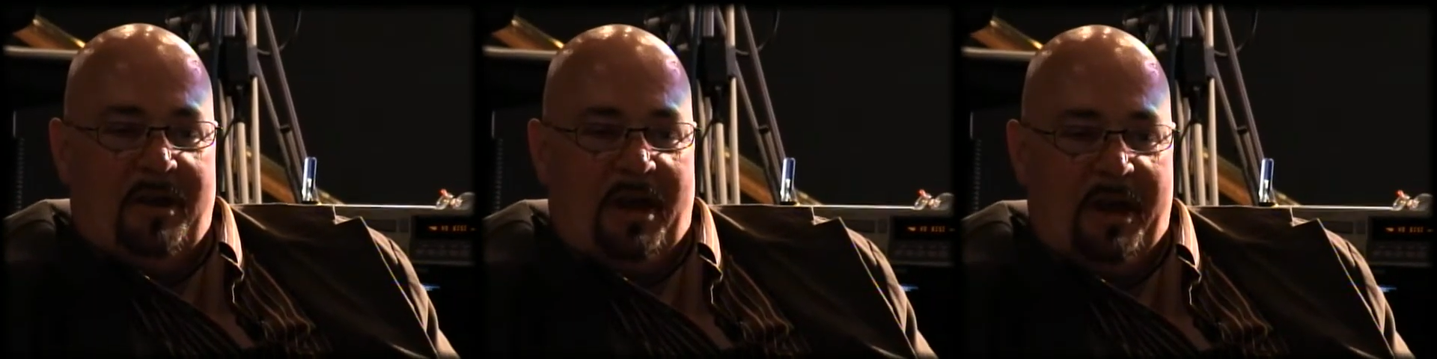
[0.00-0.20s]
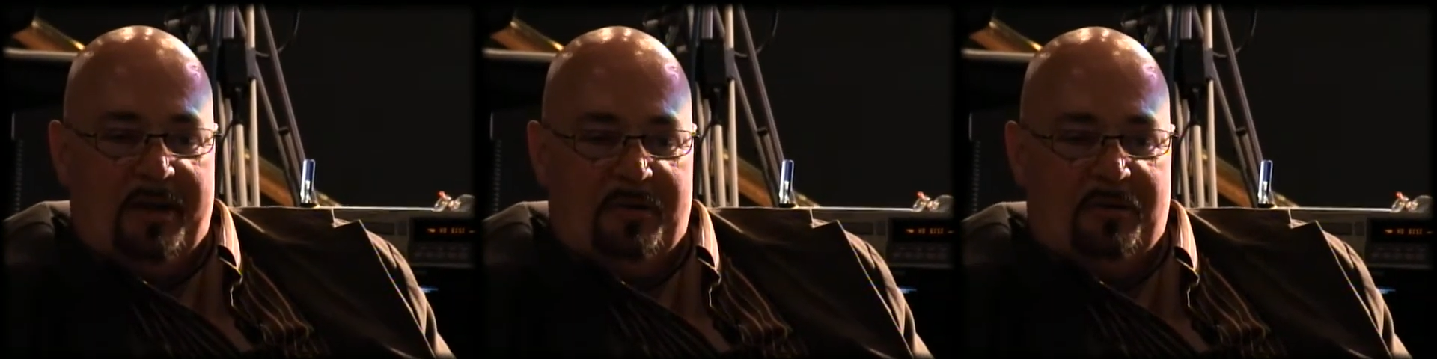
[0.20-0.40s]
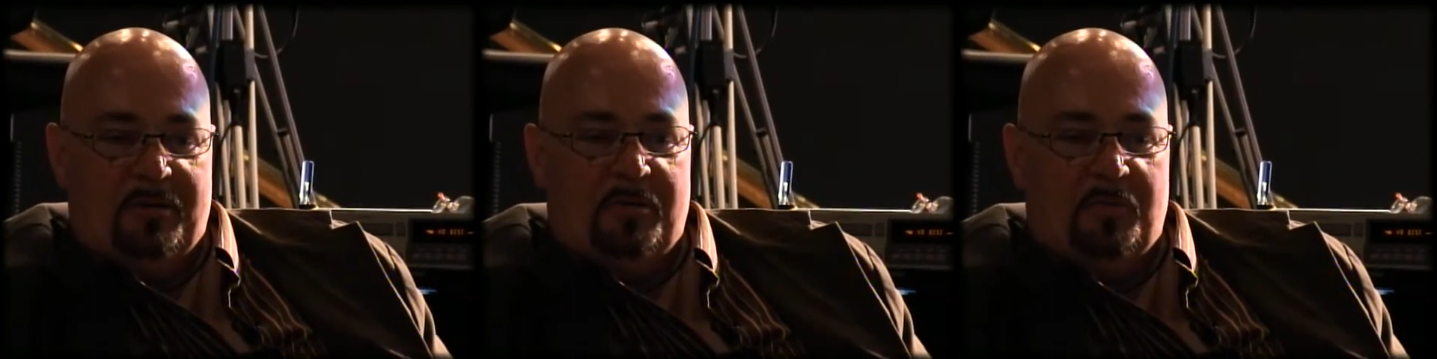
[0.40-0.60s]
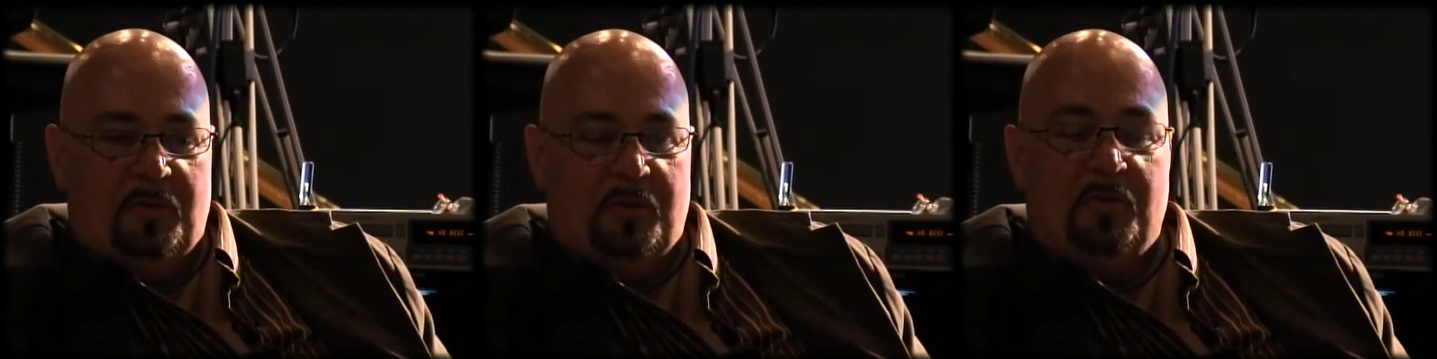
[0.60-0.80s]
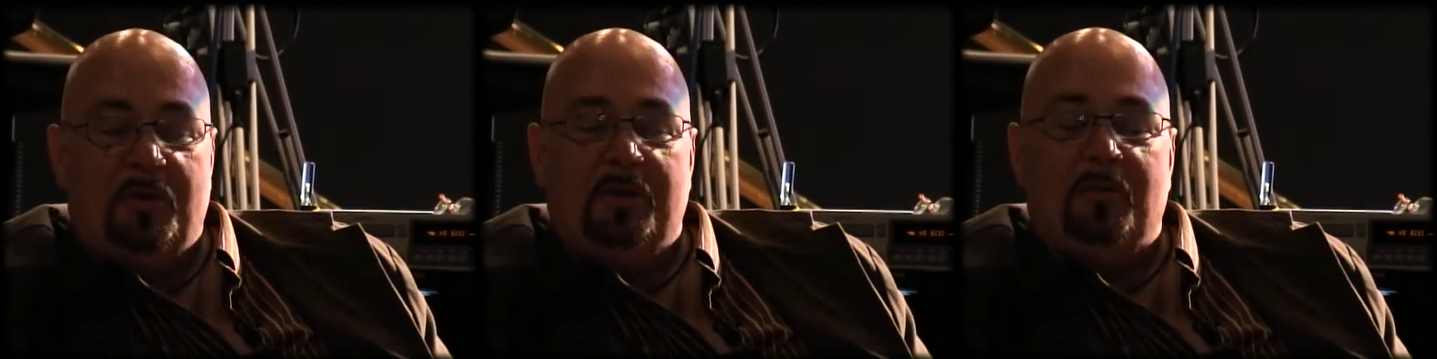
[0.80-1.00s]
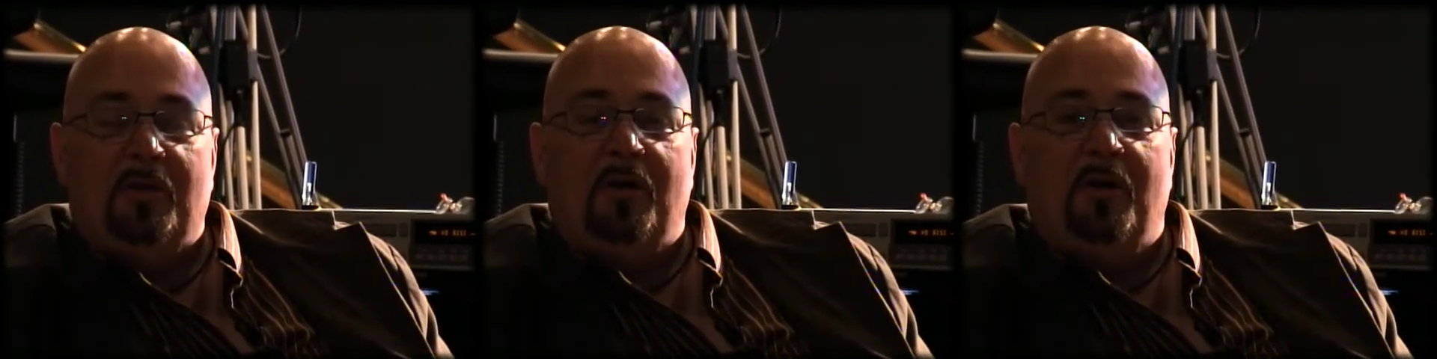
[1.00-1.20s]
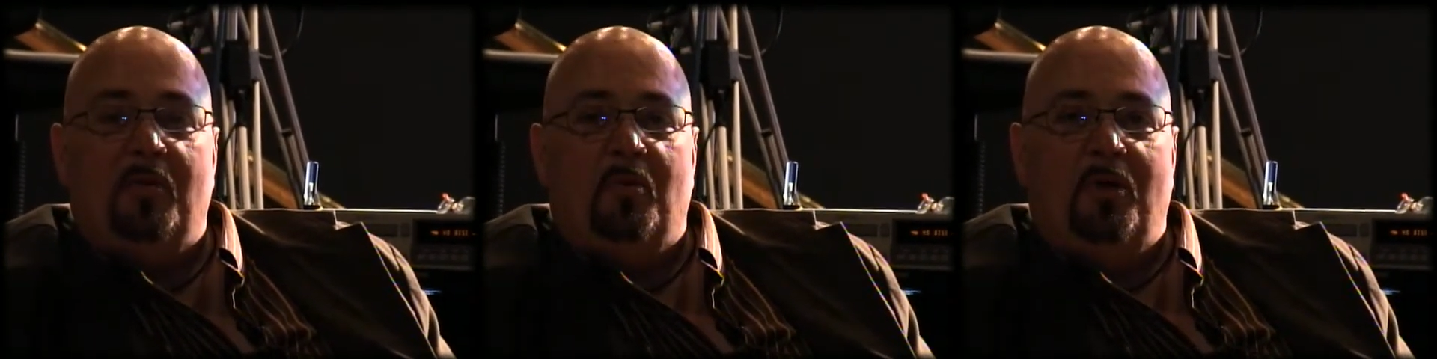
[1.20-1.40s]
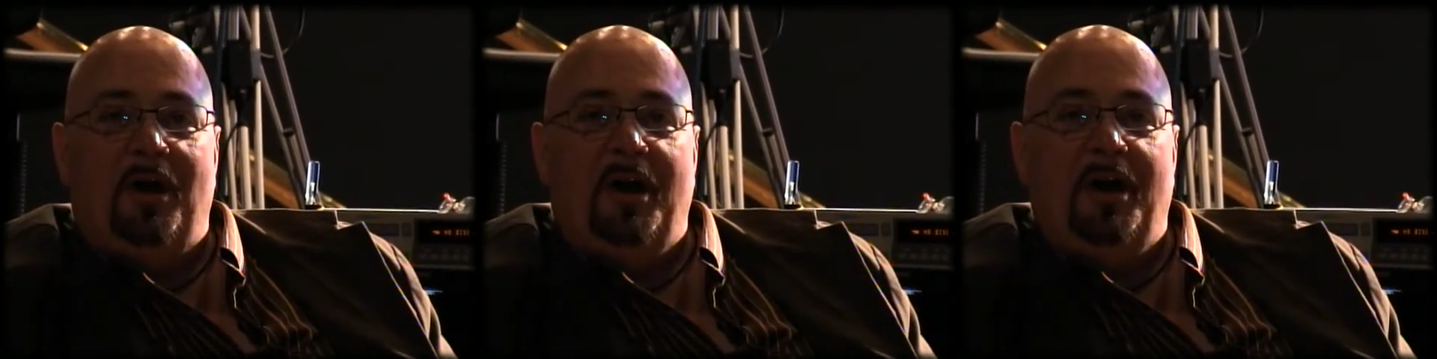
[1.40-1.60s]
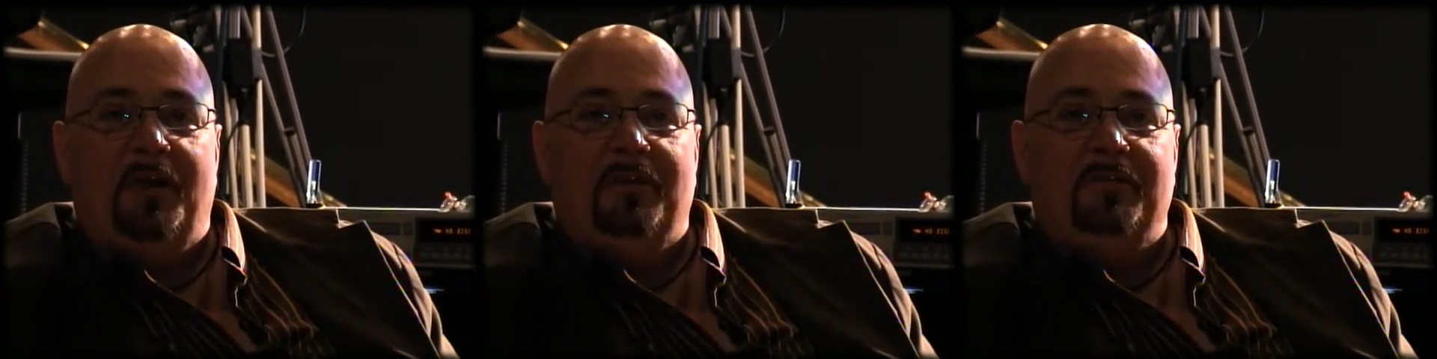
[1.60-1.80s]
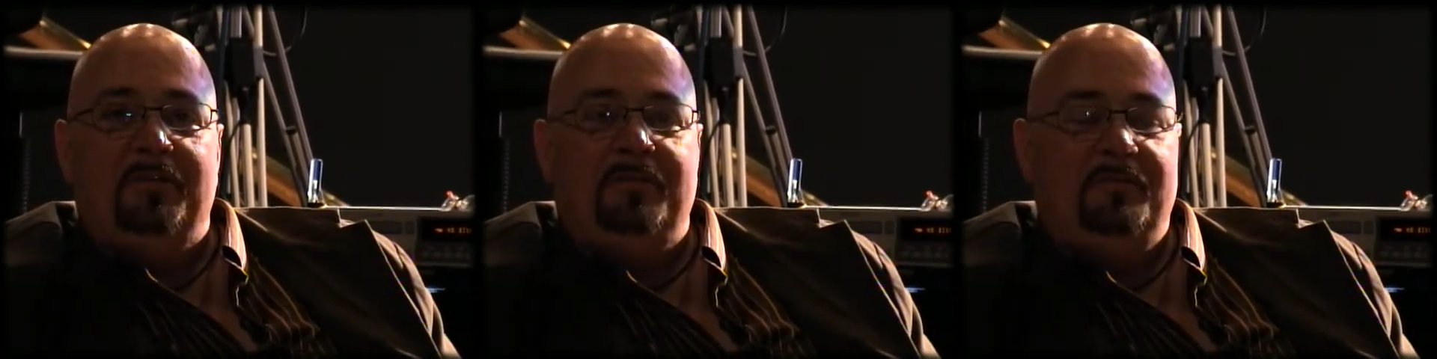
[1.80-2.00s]
I knew them when we were all
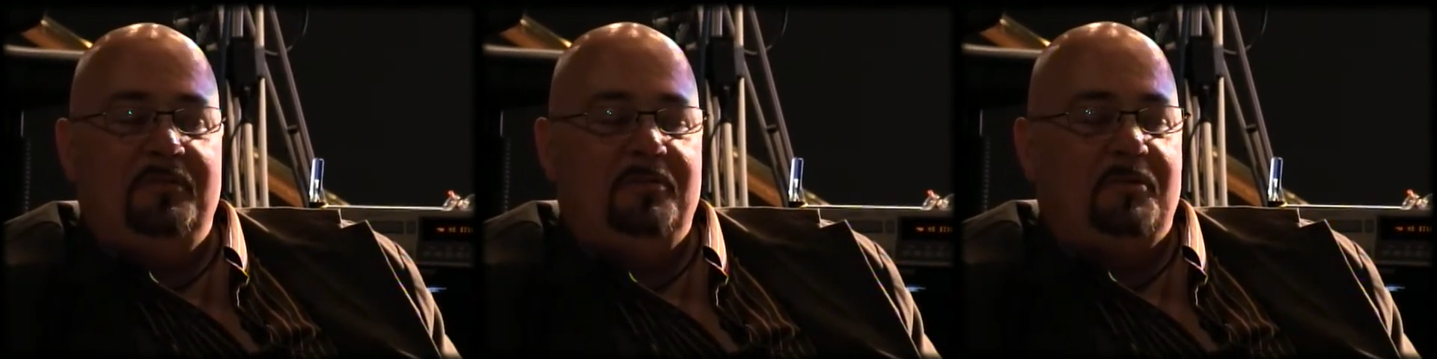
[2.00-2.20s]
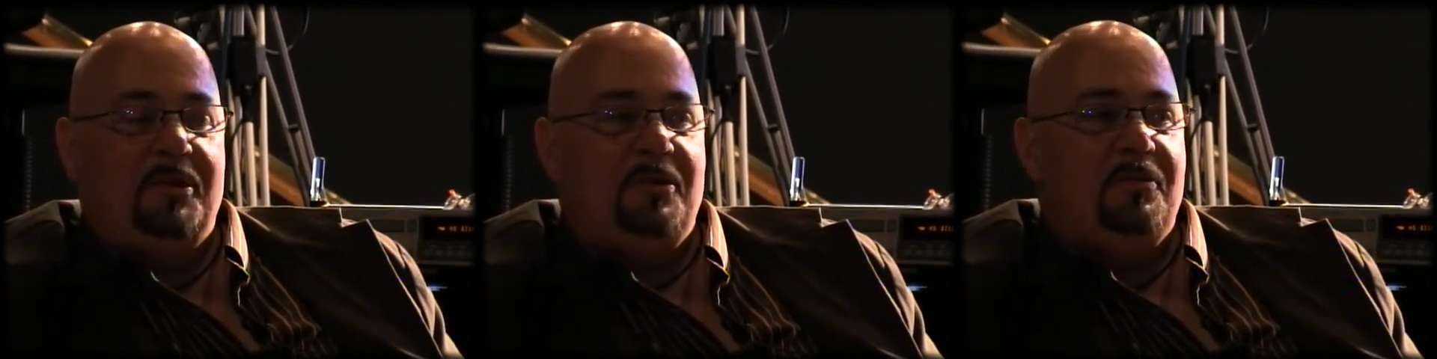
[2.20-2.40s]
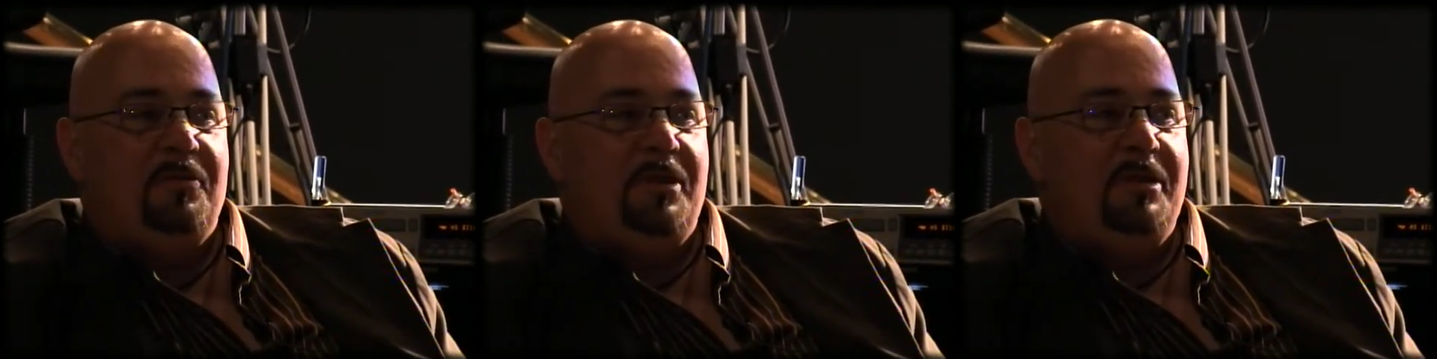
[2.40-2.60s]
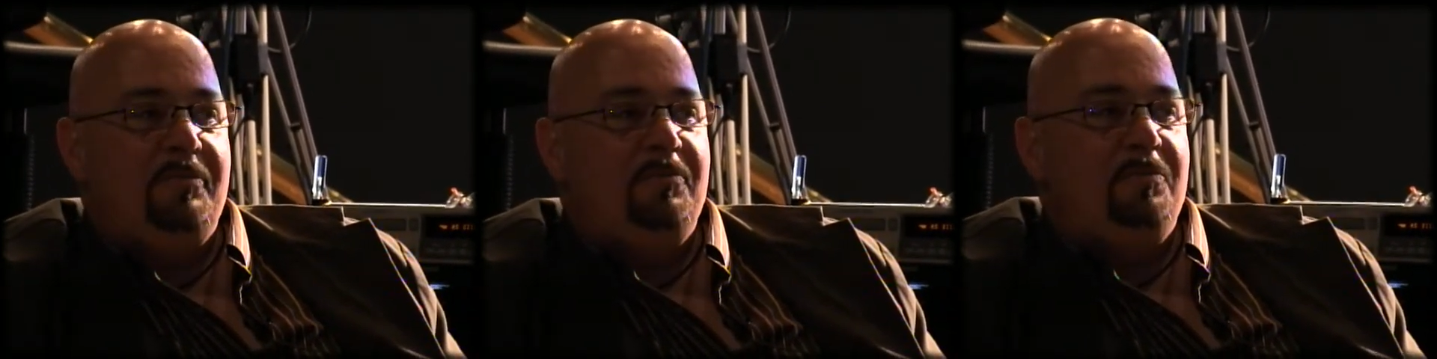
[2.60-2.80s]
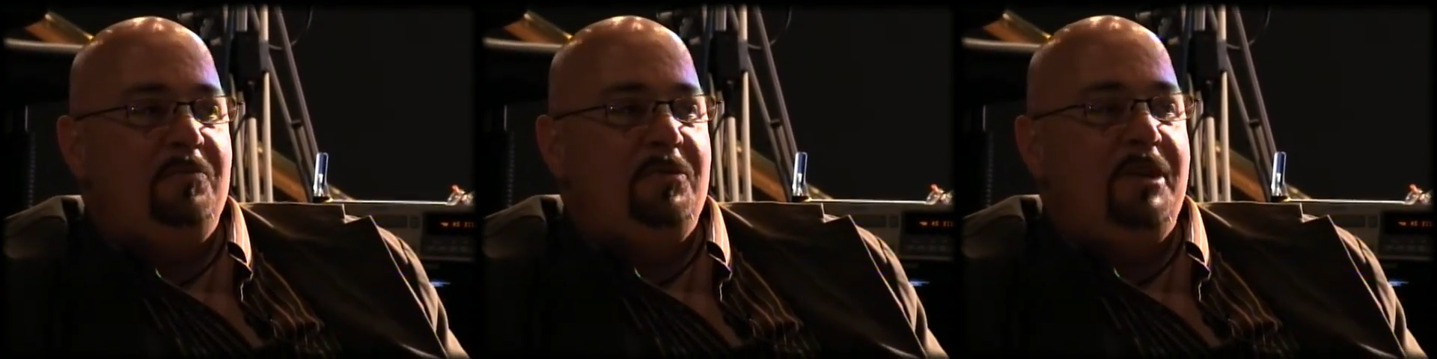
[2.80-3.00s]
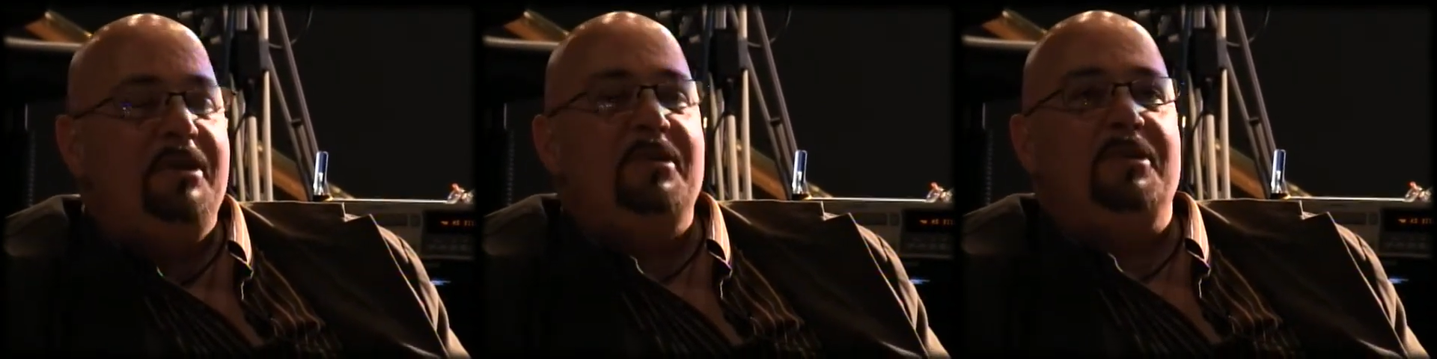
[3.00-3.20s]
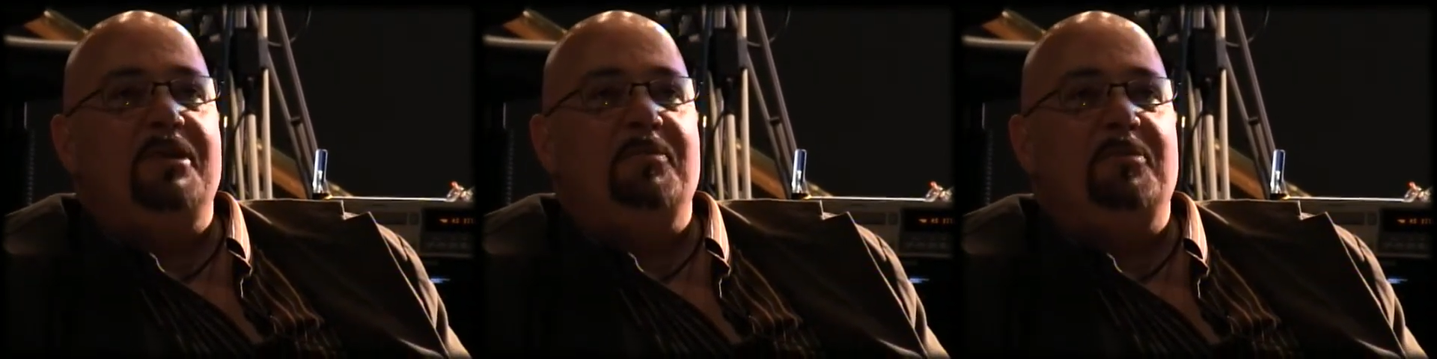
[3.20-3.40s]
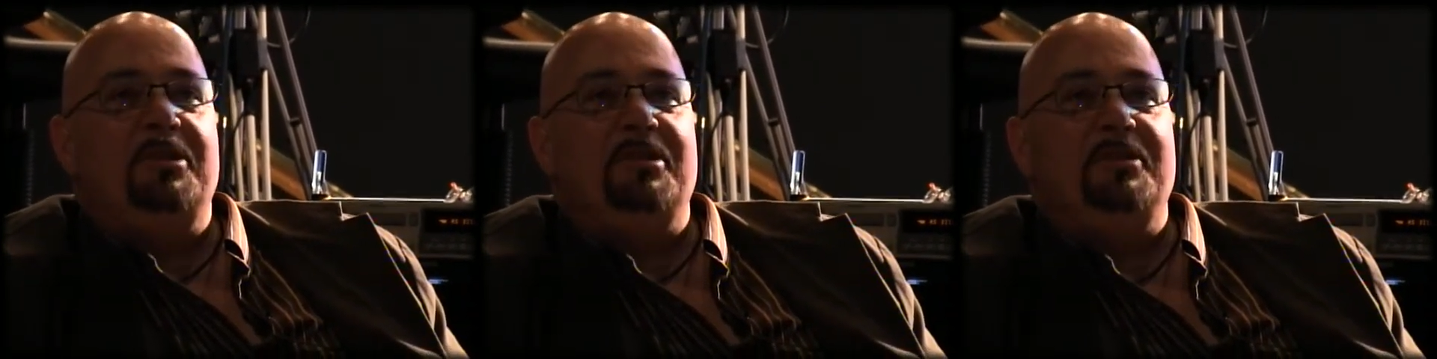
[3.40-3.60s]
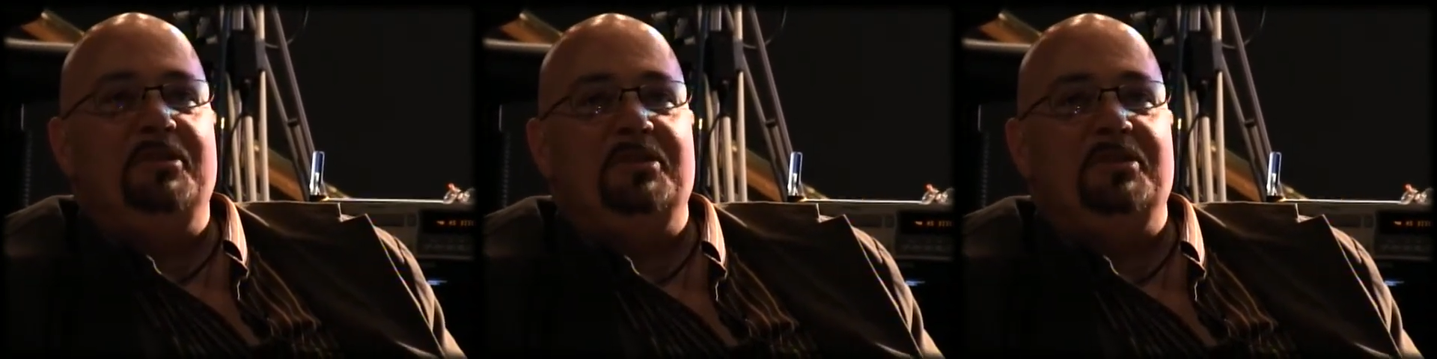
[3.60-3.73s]
wild. Well, they ended up getting